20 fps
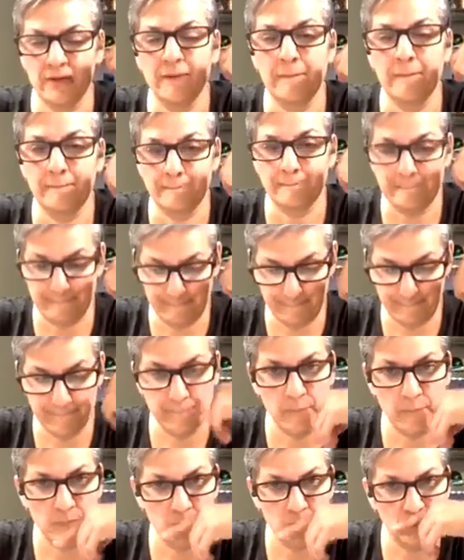it will be
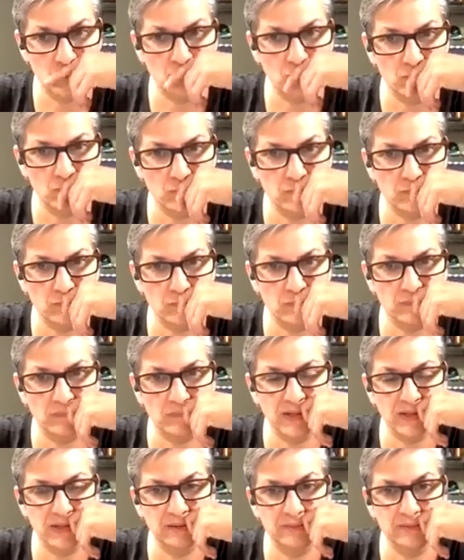enough.
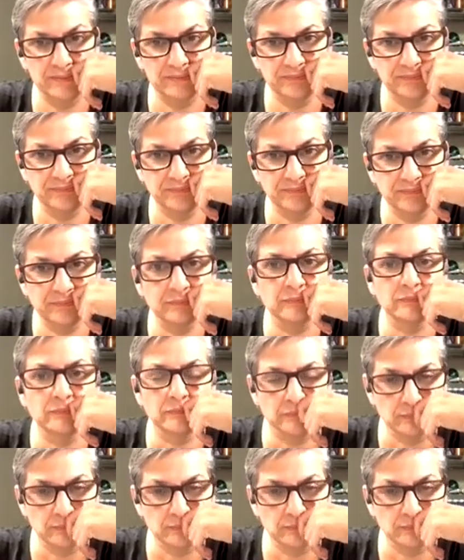Um,